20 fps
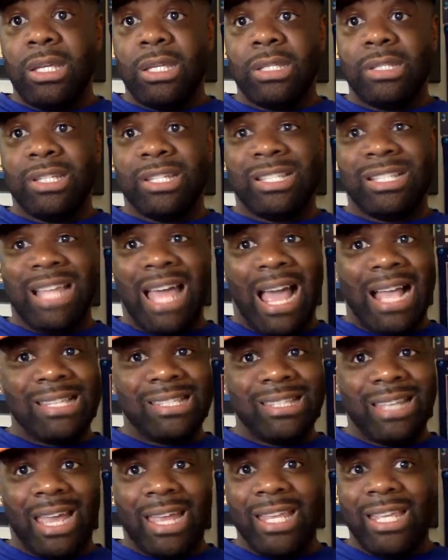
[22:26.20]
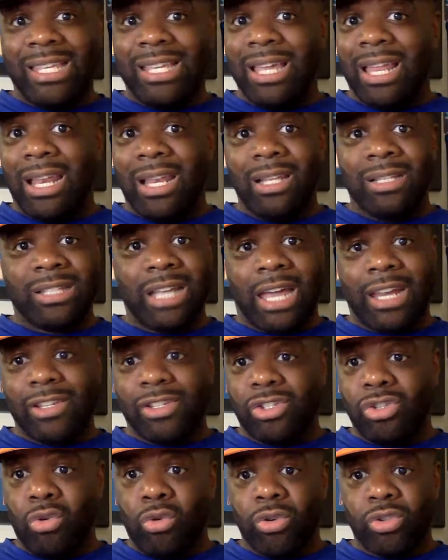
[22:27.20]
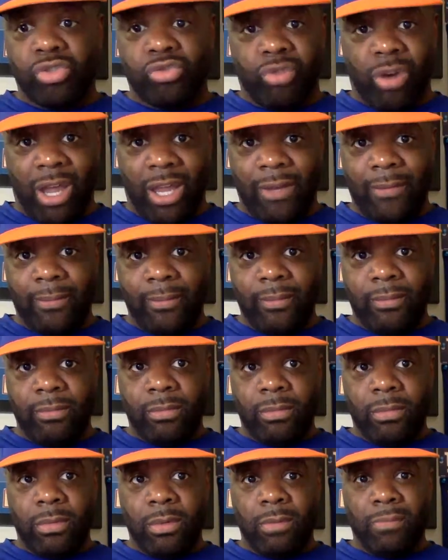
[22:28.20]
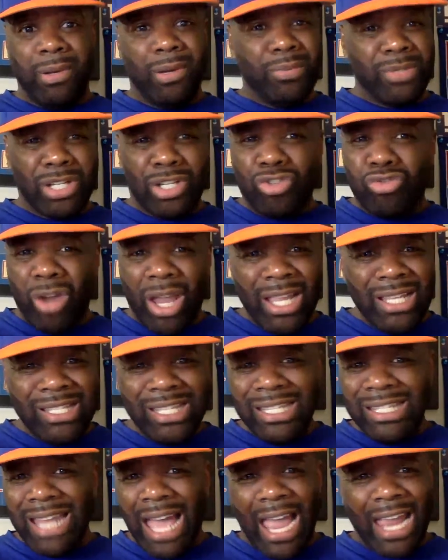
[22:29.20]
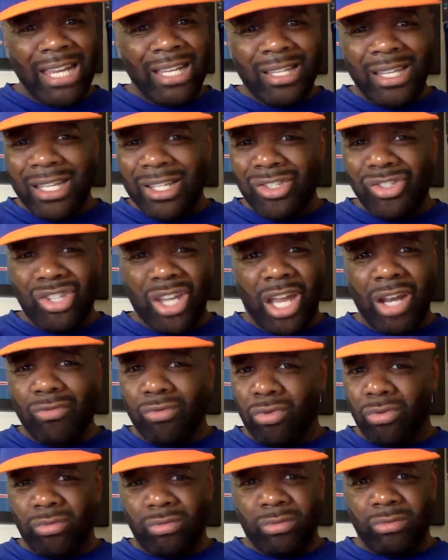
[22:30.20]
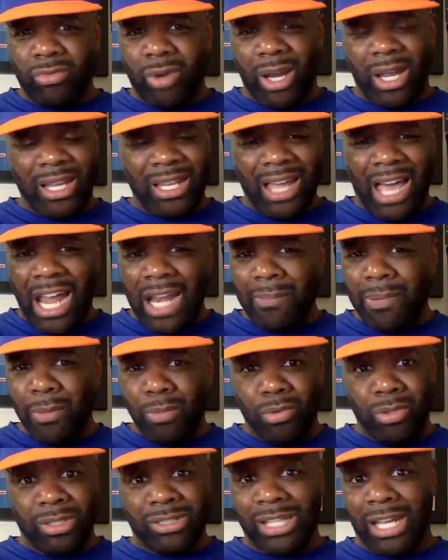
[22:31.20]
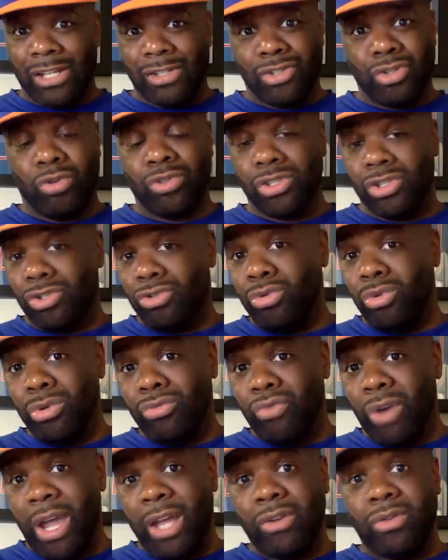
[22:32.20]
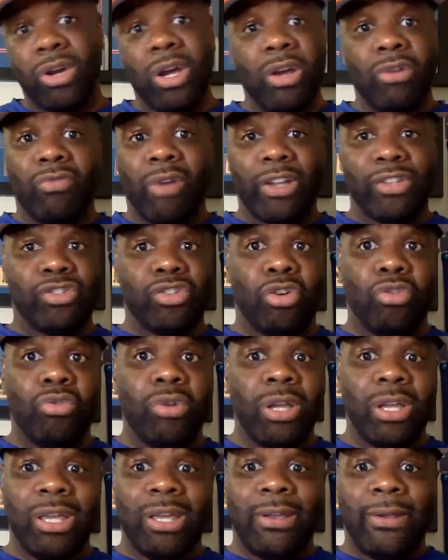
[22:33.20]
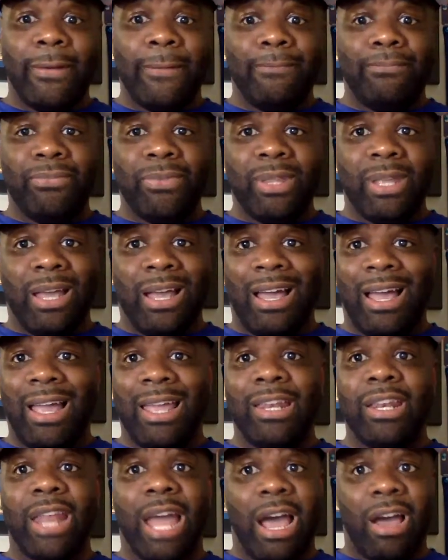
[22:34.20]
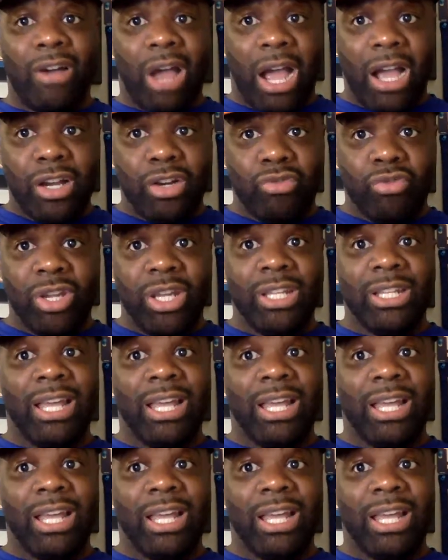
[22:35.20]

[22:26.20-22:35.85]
Just last night, he kind of looked out of sorts, right? But it was a crazy night in general, right? A lot of people looked out of sorts, including Randle, right? So now I agree.